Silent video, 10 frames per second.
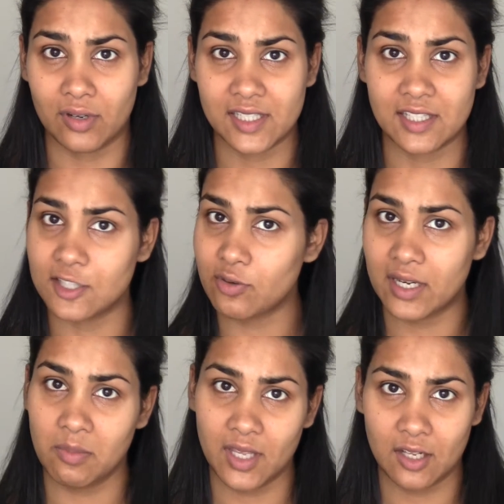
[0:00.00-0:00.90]
It's a
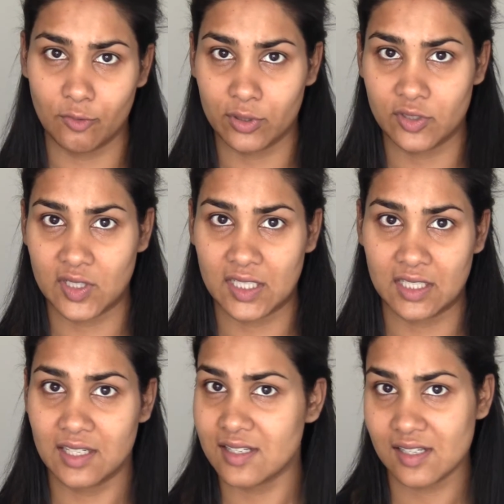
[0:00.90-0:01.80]
20-minute
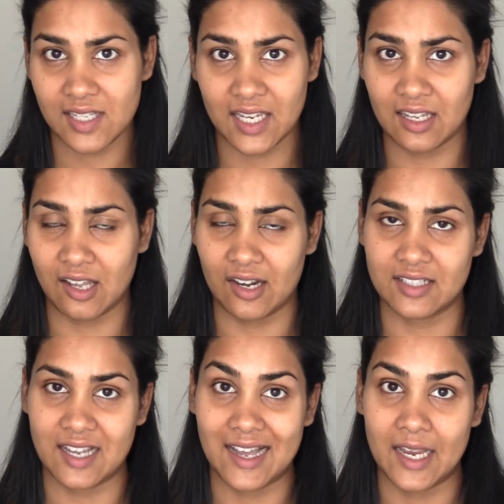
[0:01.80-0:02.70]
routine, doesn't take a lot of
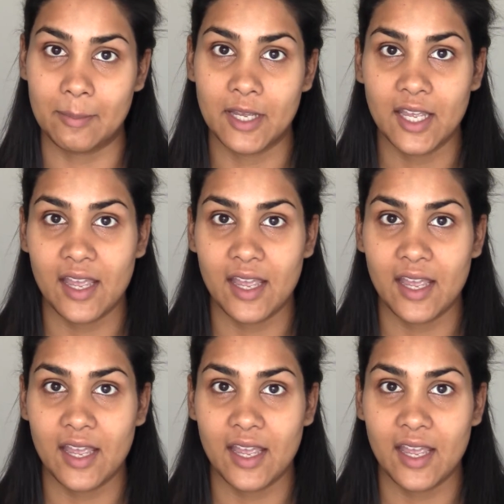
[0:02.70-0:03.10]
time.